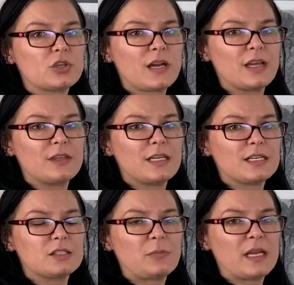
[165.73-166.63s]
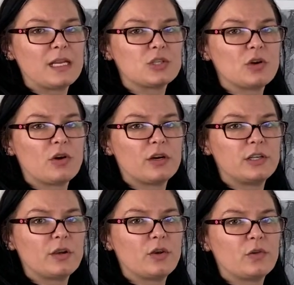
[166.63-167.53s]
try the next page
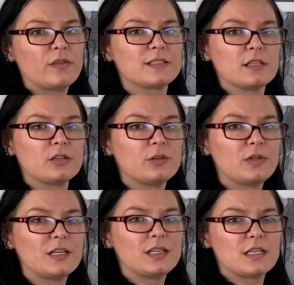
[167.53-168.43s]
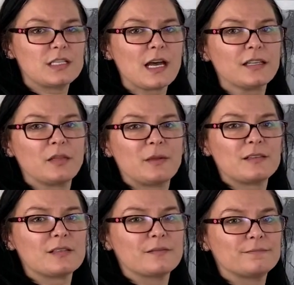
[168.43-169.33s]
on your own that's included in the document.